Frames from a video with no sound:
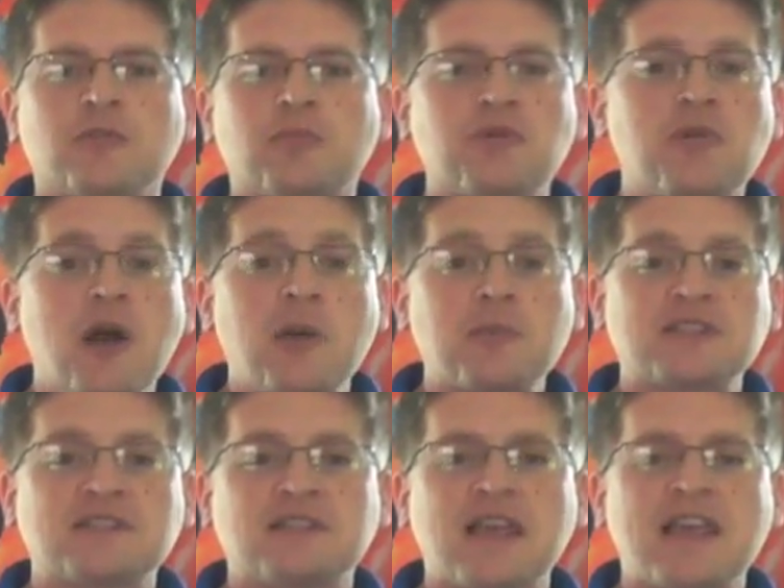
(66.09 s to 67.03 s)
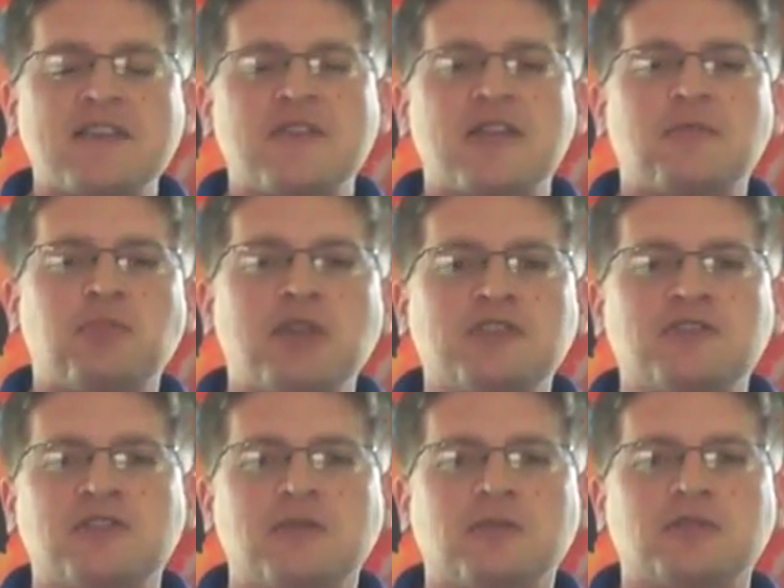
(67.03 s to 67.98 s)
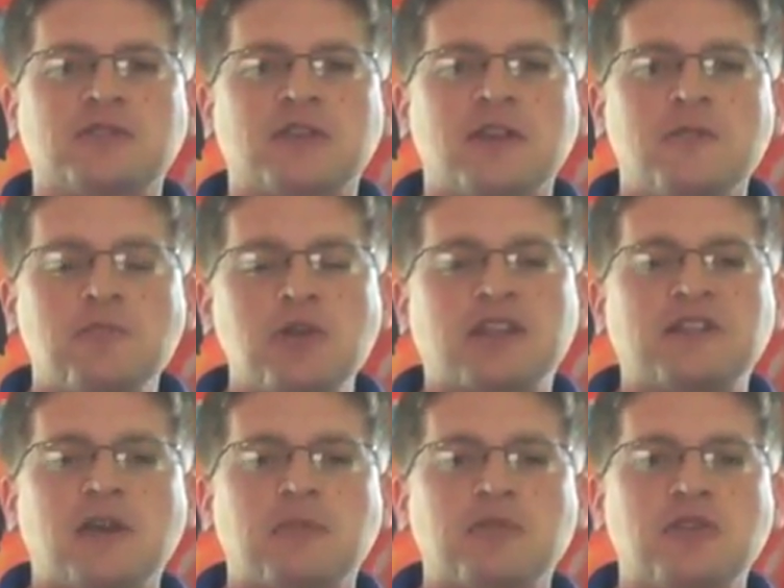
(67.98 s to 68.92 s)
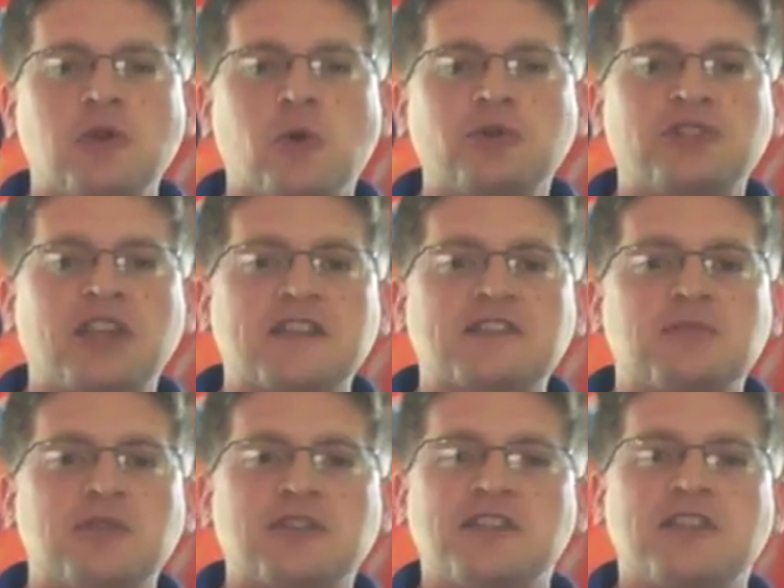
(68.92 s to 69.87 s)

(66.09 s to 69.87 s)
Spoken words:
the promised land, that picture that was picked up in the Old Testament,